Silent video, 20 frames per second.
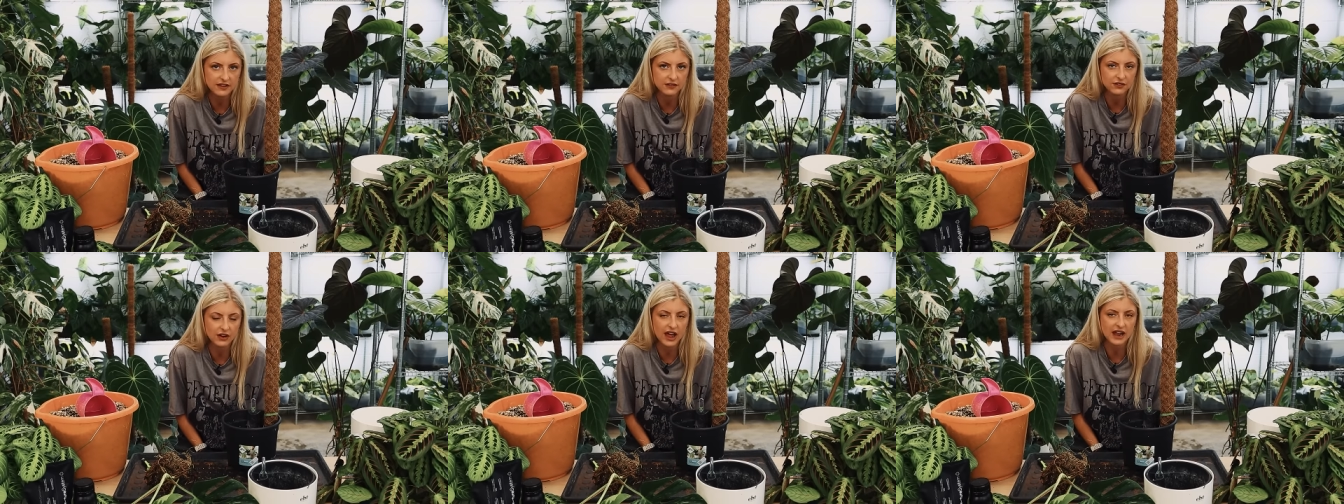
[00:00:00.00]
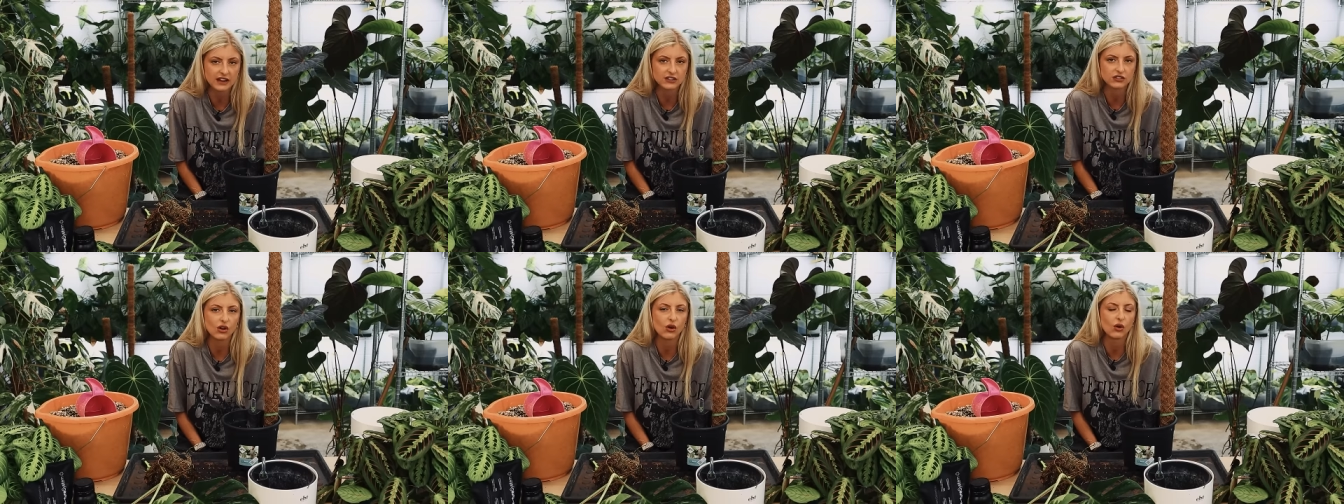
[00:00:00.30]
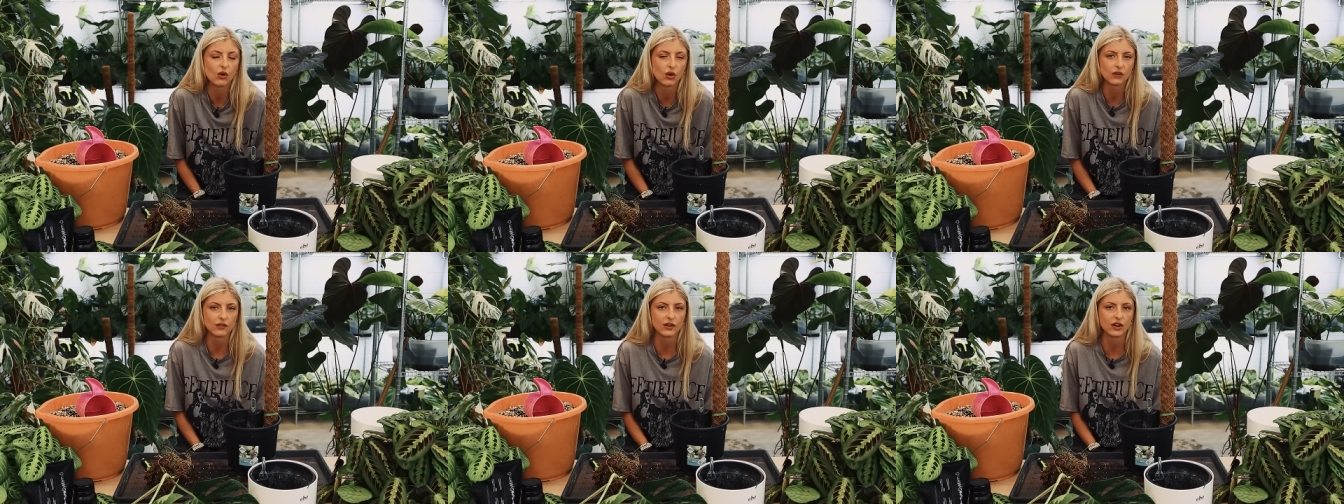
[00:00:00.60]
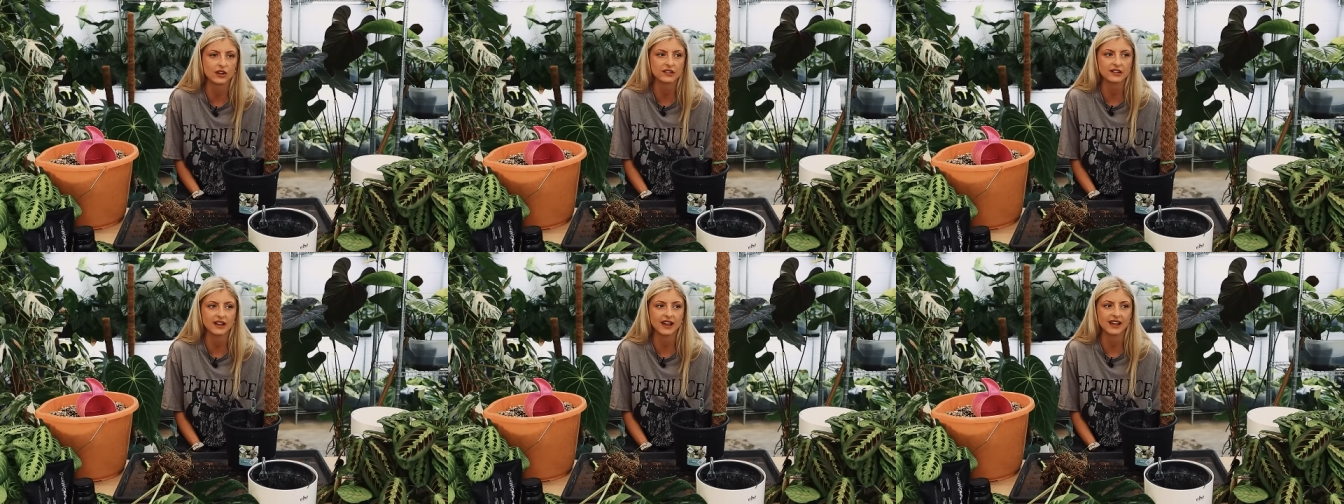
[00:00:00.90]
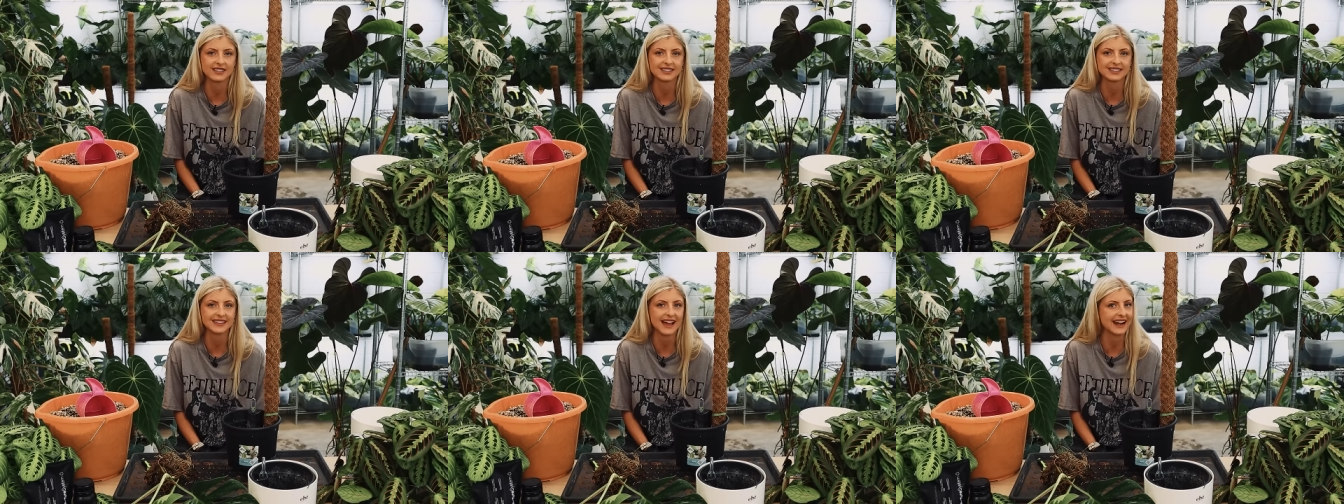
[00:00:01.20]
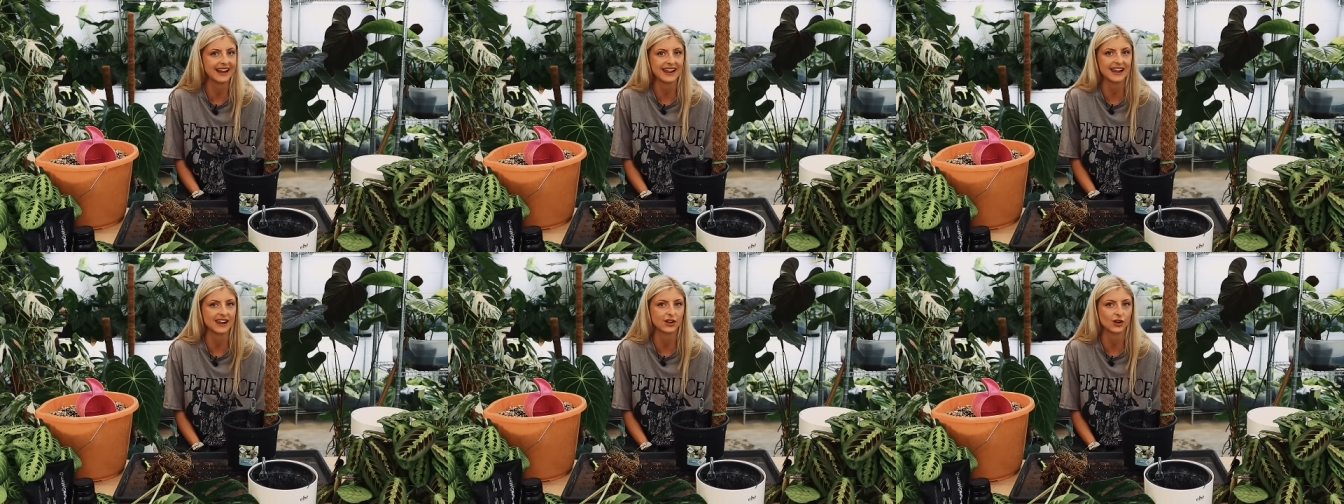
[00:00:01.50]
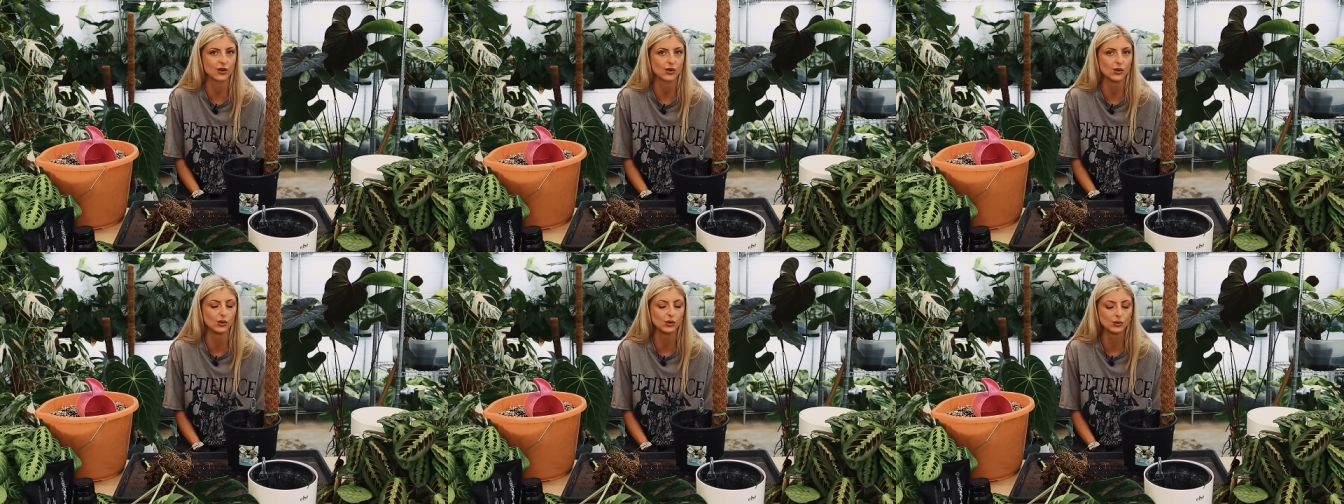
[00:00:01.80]
They've lied to all all of us, and that ain't
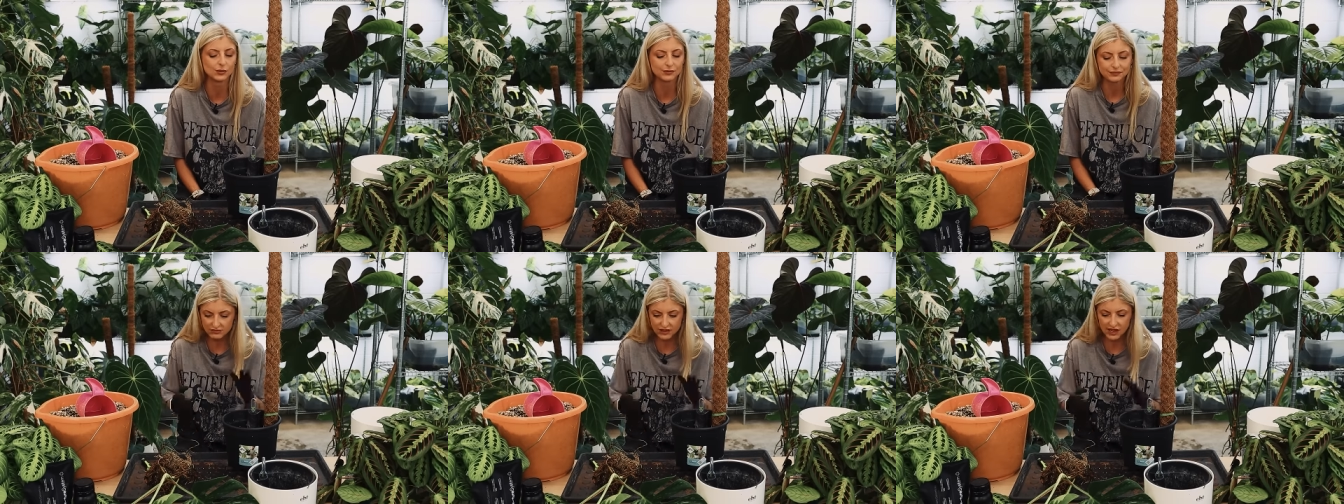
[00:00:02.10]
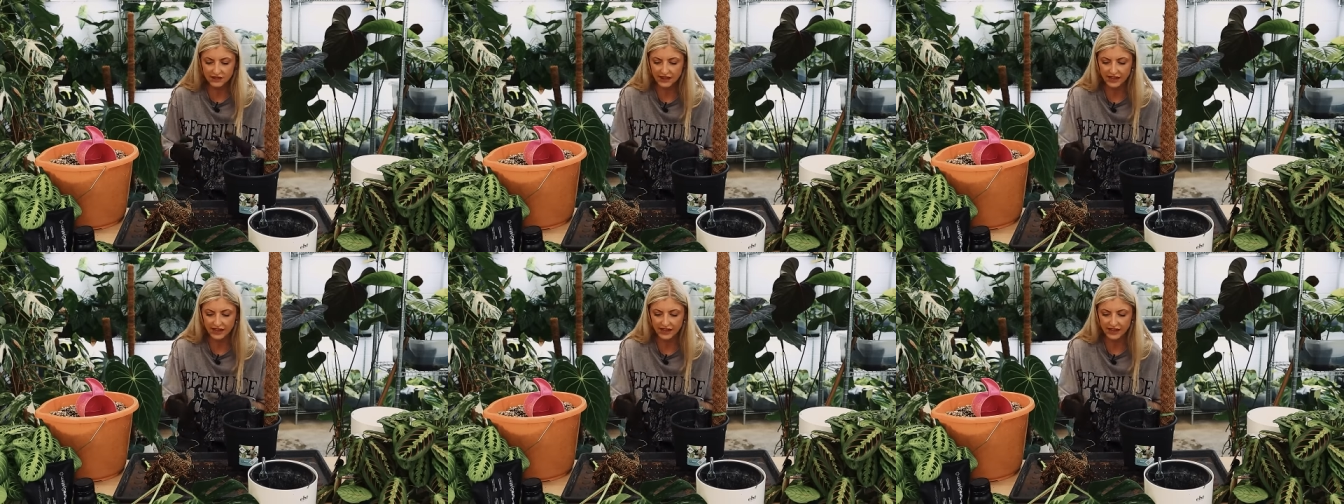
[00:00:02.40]
cool.